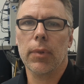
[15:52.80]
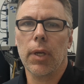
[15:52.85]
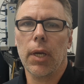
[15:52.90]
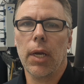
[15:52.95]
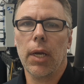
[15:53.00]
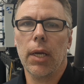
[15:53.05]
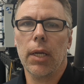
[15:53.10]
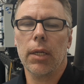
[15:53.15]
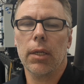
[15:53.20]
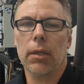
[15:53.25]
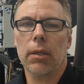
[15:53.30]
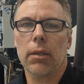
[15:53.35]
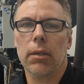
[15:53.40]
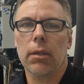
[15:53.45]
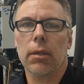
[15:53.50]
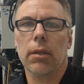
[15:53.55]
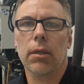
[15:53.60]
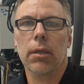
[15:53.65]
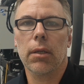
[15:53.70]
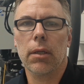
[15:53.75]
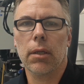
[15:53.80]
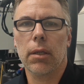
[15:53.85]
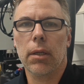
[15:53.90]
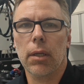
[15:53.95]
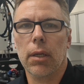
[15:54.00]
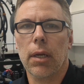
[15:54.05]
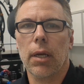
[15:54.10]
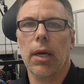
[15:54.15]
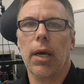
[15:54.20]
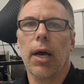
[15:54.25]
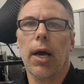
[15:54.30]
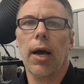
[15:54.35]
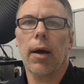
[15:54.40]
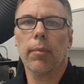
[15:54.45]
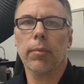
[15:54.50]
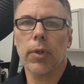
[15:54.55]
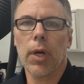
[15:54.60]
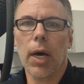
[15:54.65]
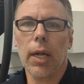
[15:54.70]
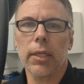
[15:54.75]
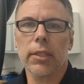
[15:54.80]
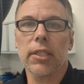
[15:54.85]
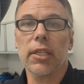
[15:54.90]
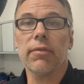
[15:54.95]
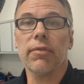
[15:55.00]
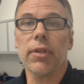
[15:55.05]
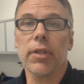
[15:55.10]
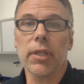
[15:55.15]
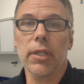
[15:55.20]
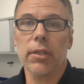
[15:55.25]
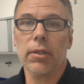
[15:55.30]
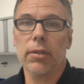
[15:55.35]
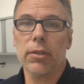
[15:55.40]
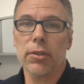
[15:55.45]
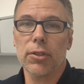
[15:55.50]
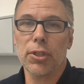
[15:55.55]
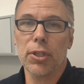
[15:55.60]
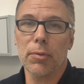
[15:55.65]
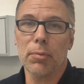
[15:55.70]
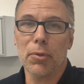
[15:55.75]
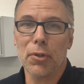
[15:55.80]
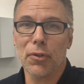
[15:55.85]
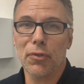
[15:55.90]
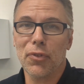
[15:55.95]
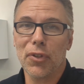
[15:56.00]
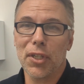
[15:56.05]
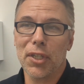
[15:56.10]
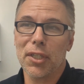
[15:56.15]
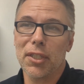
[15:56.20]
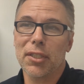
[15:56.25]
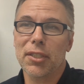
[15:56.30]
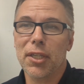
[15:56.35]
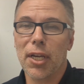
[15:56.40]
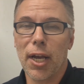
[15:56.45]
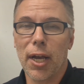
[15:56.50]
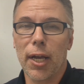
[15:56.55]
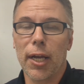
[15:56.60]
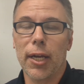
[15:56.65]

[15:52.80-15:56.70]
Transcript: and I'm not as even keeled as Jim Murphy is.